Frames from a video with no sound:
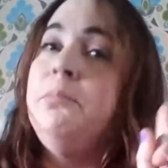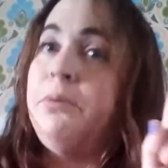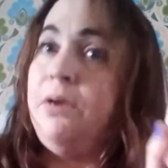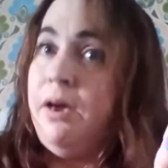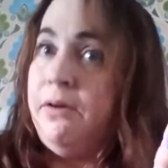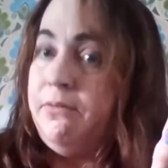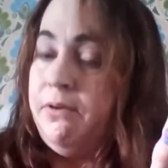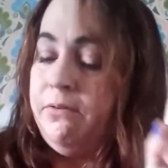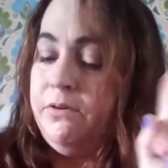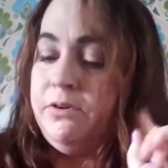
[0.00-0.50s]
but
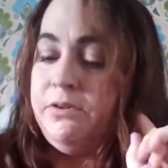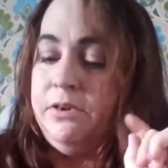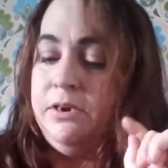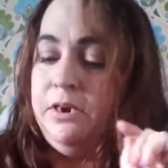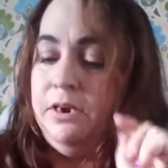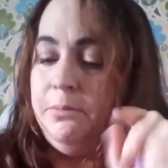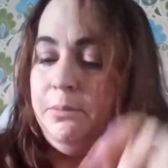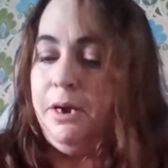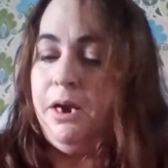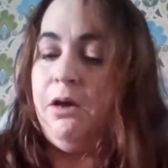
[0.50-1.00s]
I've never
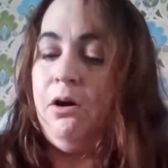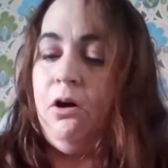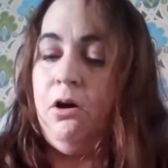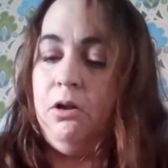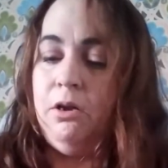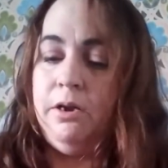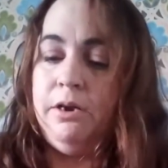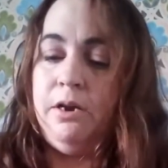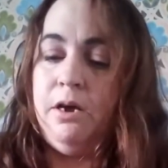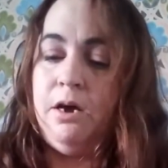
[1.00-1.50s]
seen anybody
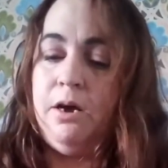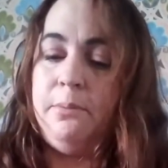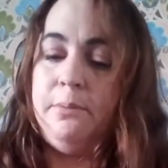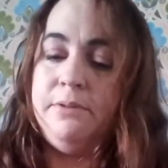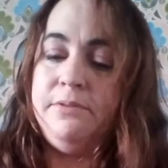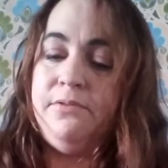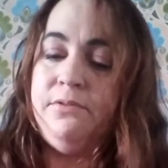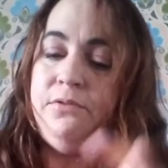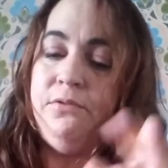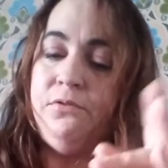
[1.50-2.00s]
haul it.
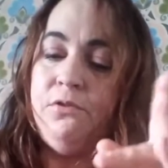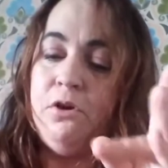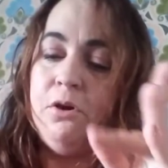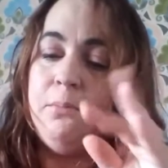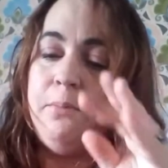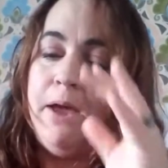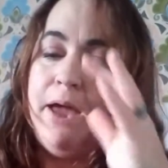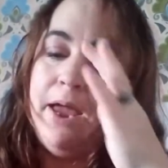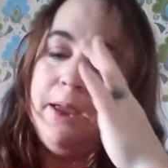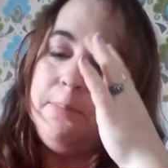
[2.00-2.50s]
It's
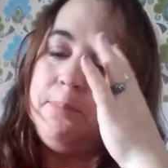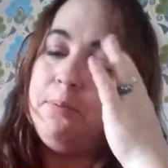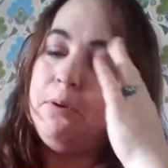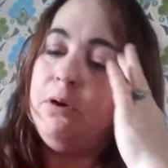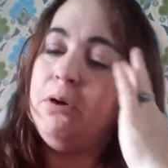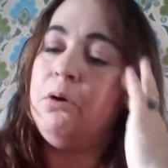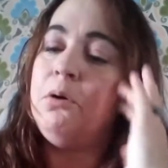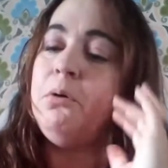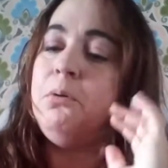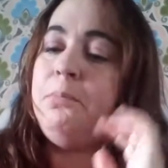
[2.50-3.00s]
from
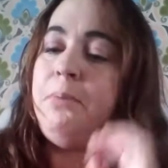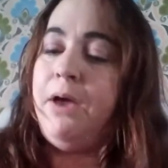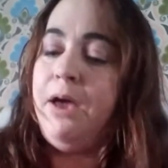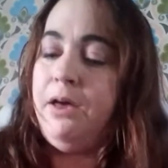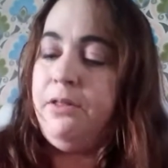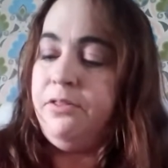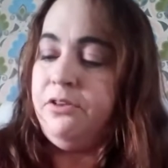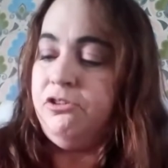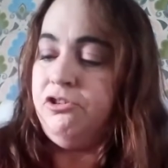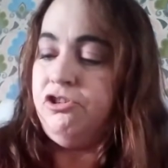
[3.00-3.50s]
April
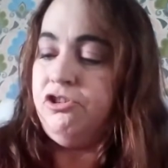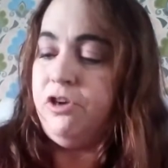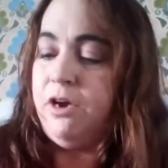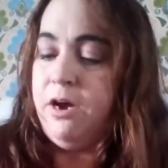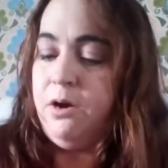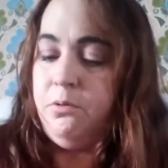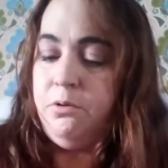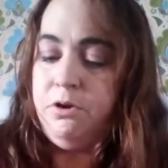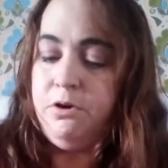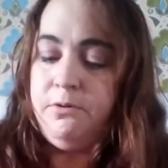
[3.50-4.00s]
Bath and
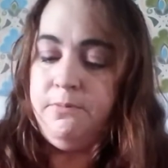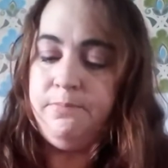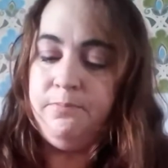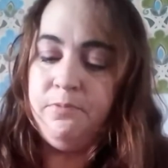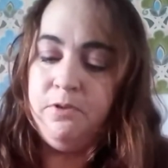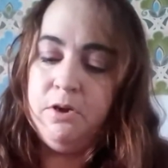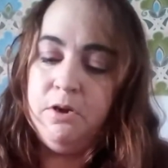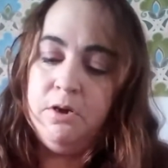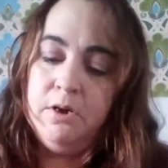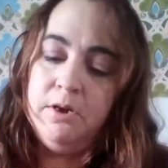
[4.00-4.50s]
Shower.
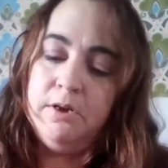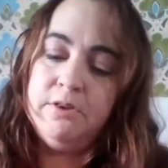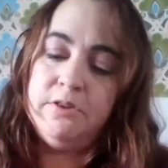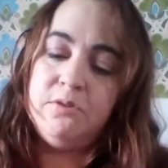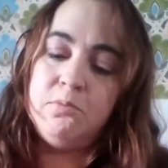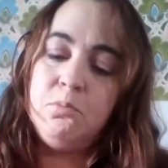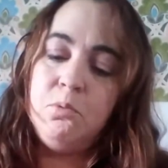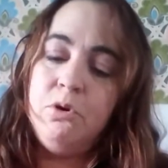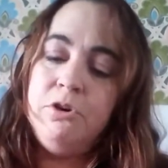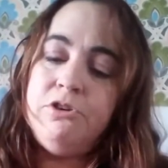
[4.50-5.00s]

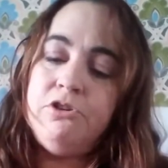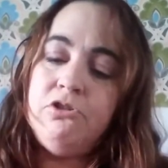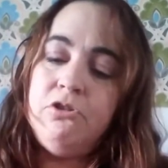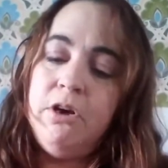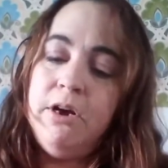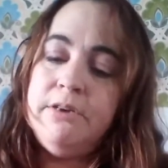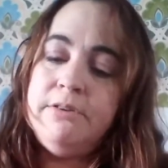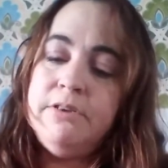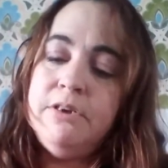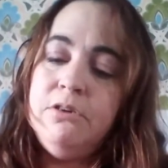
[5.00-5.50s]
It's
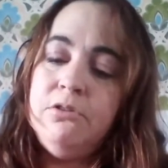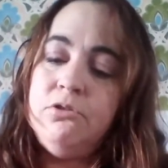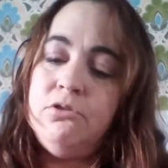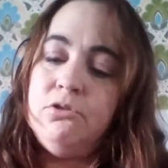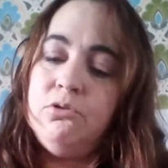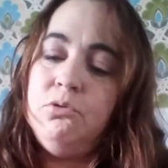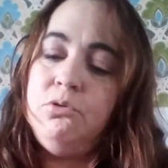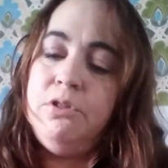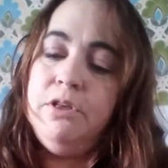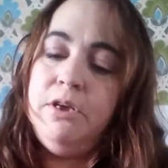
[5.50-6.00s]
moisturizing,
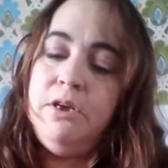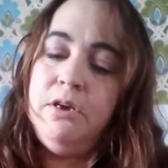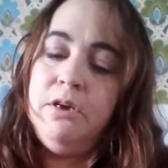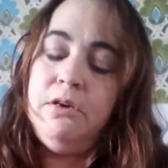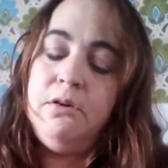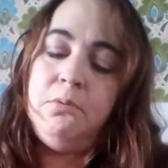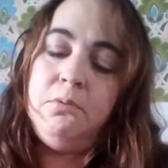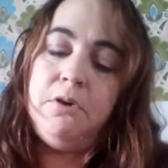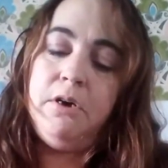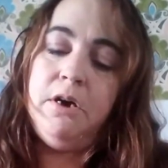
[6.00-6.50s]

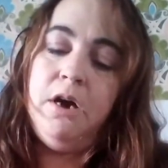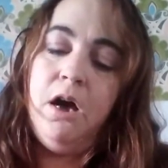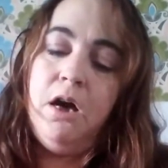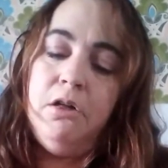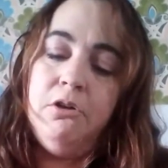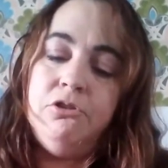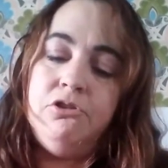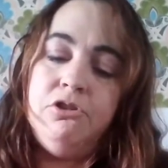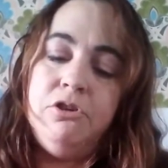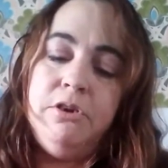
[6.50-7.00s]
soothing, with
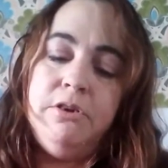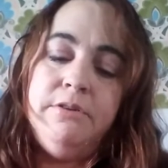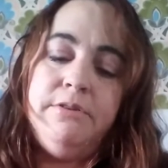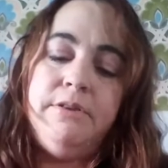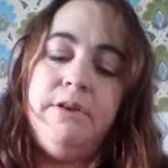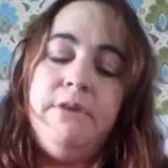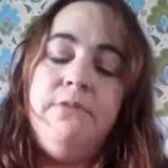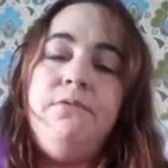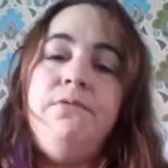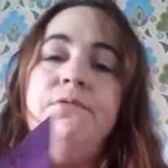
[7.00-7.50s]
collagen.
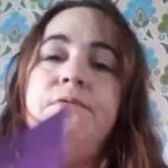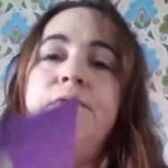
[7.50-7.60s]
It's a